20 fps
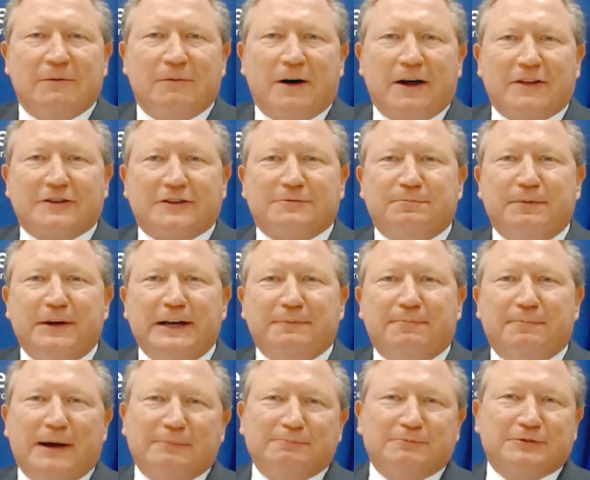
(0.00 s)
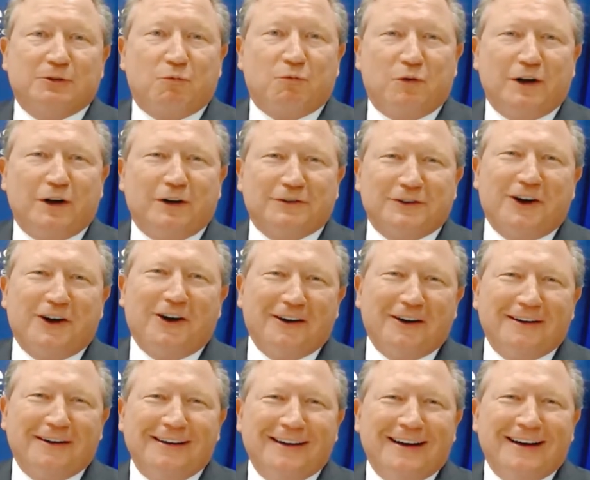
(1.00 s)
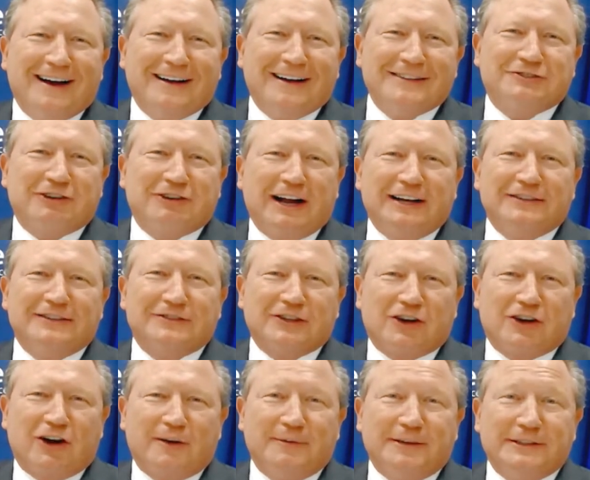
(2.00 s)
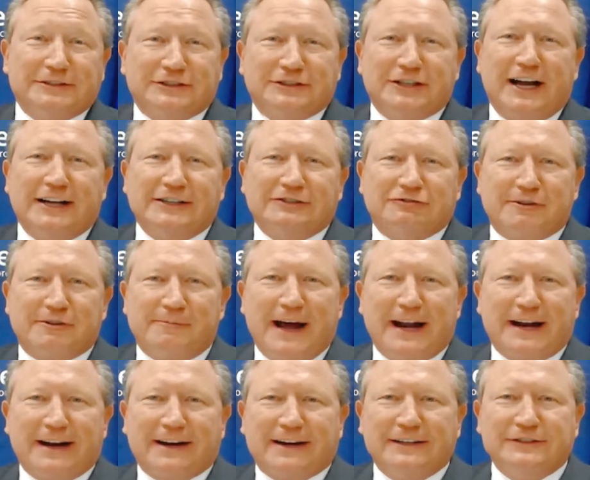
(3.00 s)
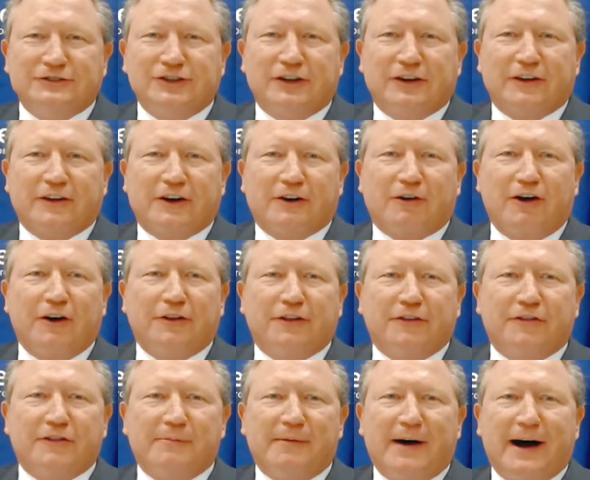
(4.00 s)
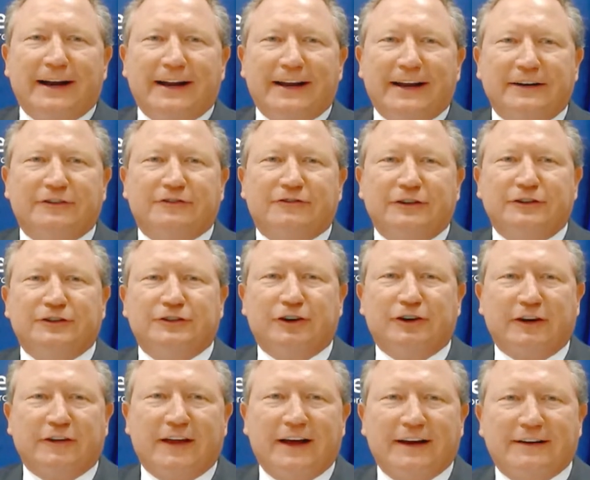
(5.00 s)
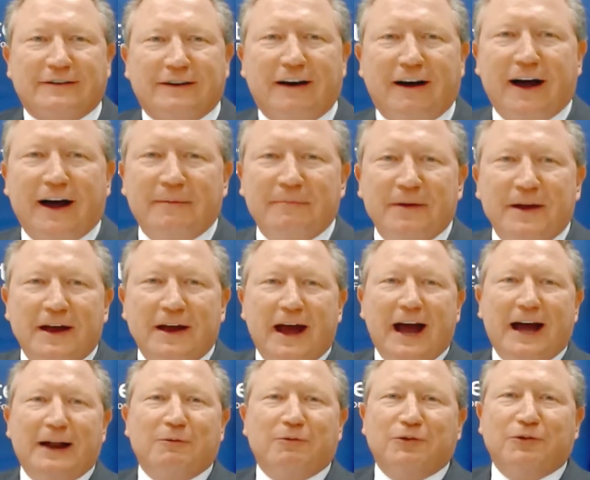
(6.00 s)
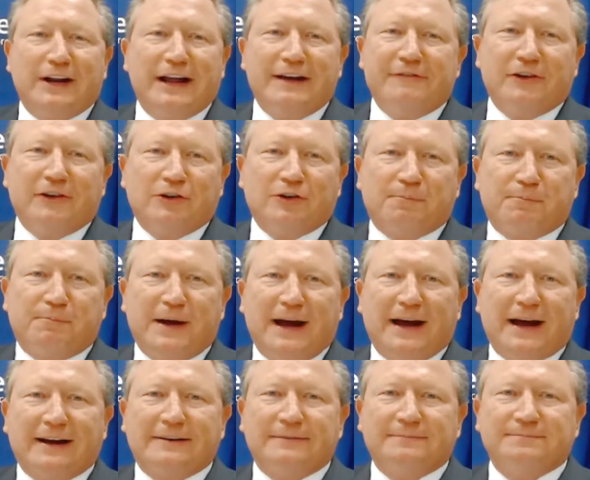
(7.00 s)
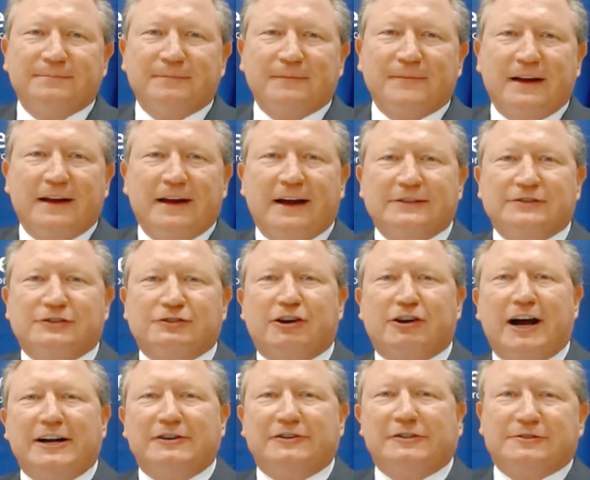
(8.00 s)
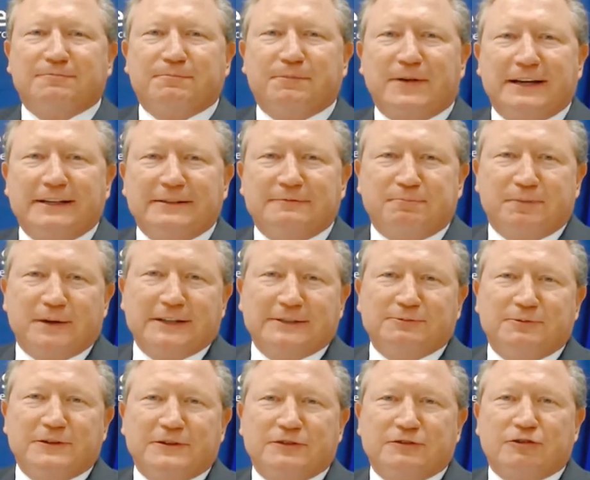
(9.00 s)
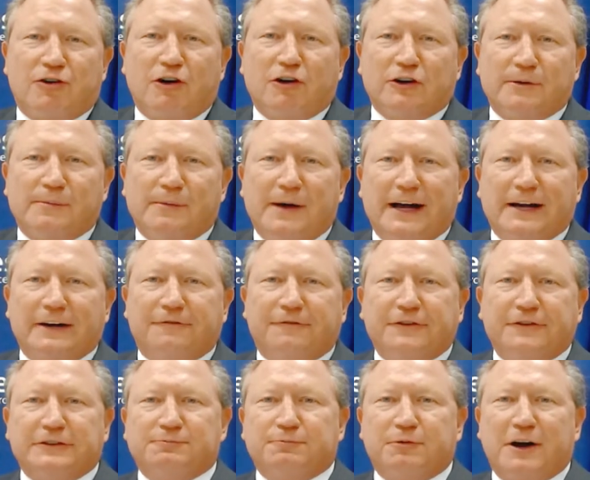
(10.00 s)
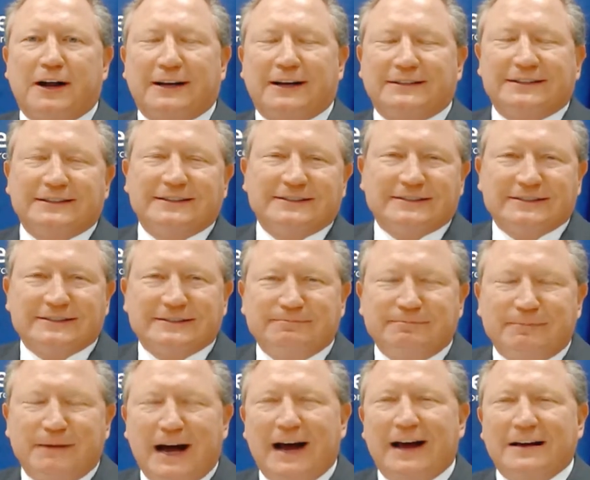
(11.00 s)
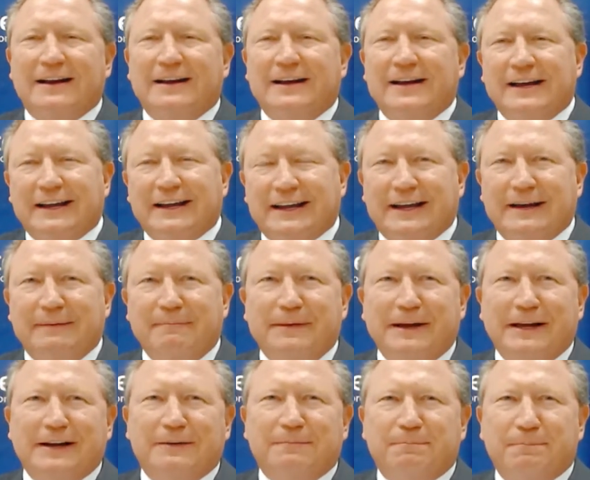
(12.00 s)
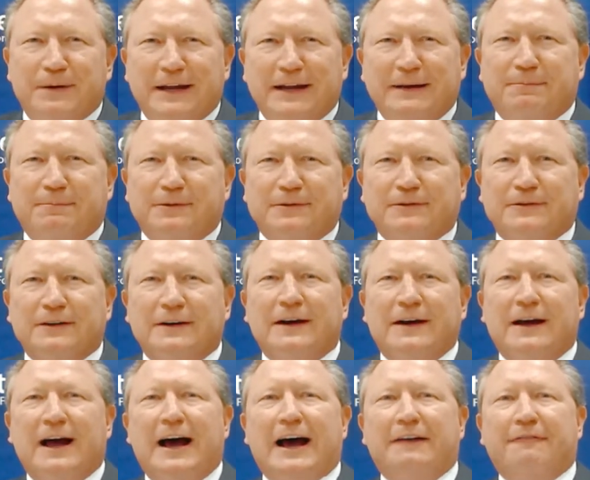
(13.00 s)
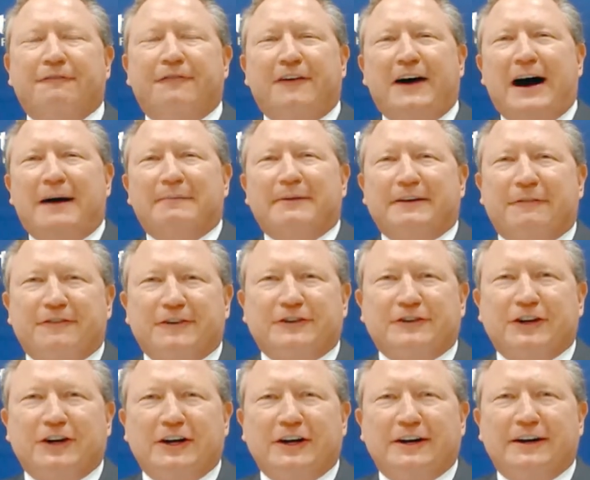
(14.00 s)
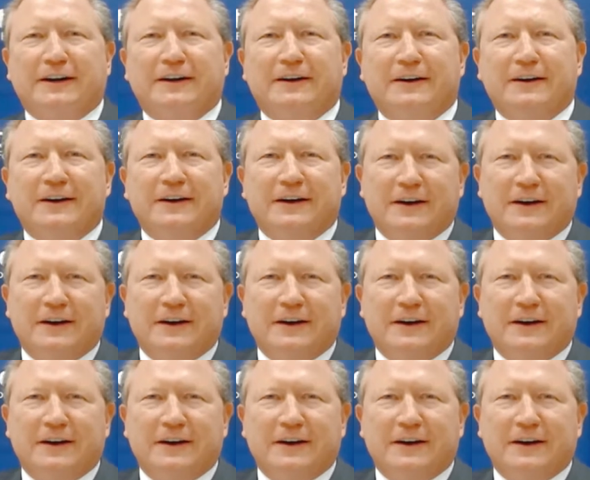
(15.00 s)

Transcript: While the speed bumps are well known, Australia's economy has changed dramatically due to the growth of the mining industry during that time, and it will never look back. Australia is blessed with strong demand for its product and a smart, committed people and farming fraternity.